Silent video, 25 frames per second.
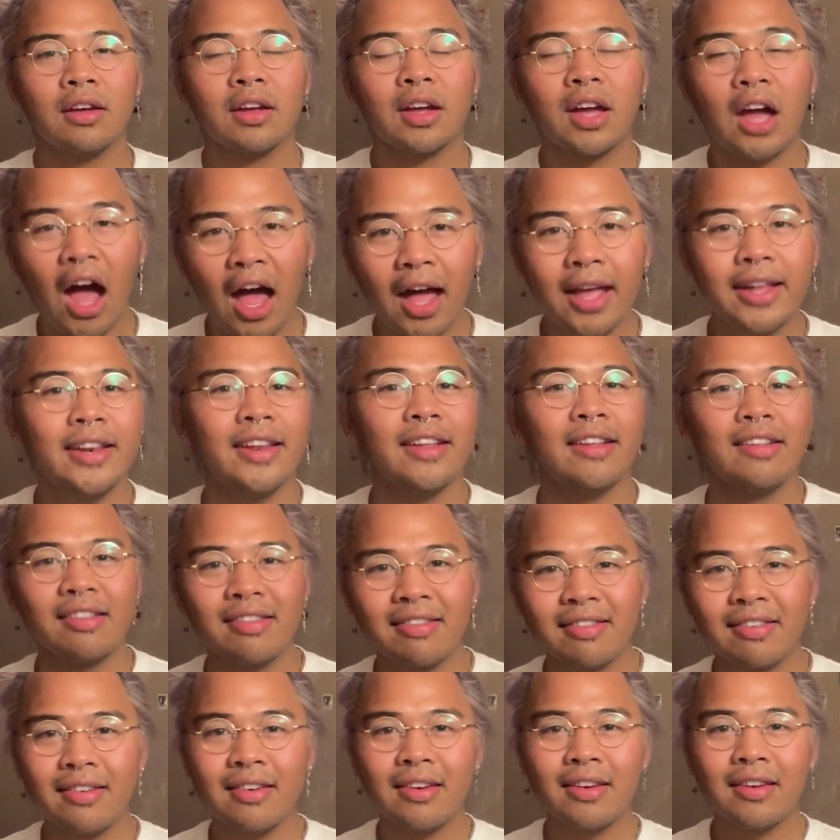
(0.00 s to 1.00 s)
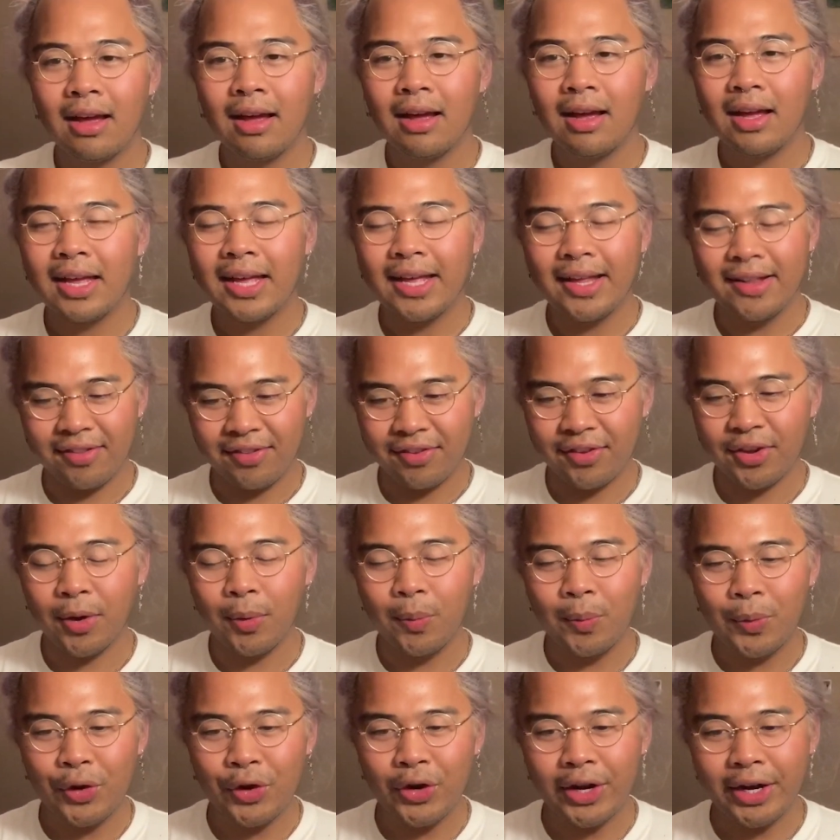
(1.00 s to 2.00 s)
Kindness is
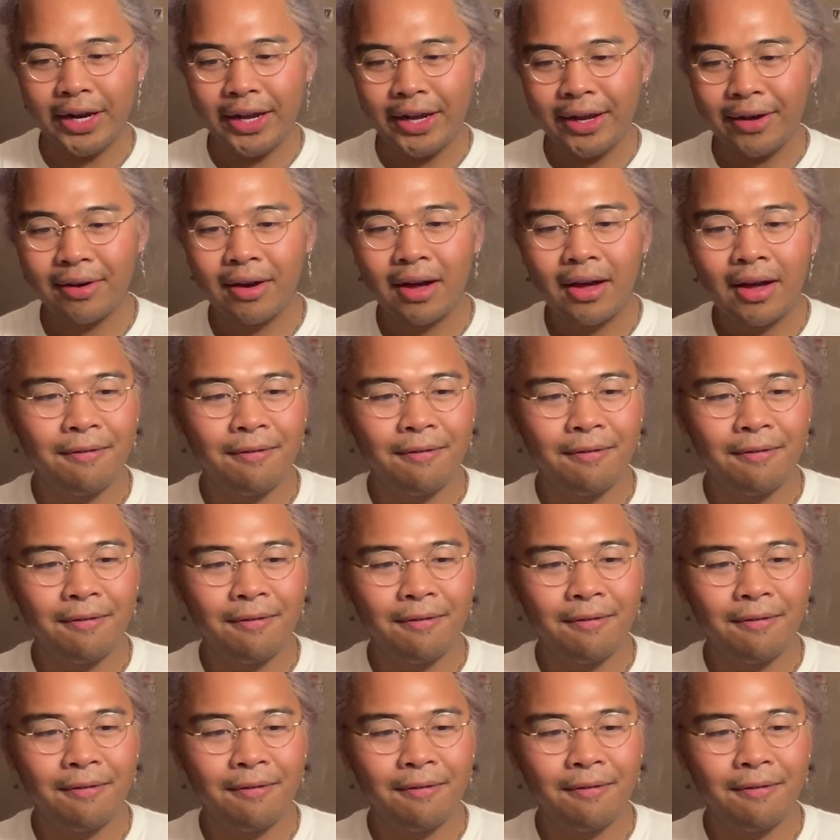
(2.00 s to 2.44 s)
community.